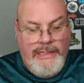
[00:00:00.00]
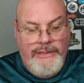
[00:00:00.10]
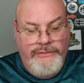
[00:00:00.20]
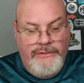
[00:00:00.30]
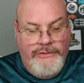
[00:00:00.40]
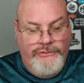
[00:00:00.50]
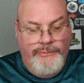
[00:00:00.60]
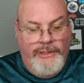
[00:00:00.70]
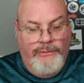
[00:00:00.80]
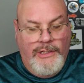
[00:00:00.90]
He sent these
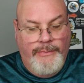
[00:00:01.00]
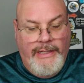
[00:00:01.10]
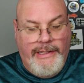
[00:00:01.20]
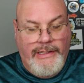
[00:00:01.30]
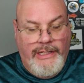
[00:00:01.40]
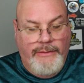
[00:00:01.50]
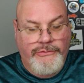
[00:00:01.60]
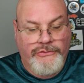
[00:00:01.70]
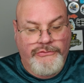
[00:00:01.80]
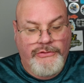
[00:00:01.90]
to me a while back, and I am
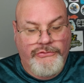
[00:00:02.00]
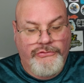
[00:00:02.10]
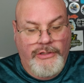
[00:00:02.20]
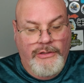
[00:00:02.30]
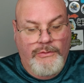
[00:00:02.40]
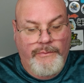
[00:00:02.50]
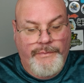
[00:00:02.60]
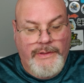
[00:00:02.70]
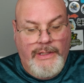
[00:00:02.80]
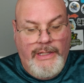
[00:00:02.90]
just slow
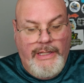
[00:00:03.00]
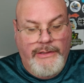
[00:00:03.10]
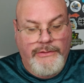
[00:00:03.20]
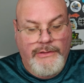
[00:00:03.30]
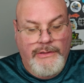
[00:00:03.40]
at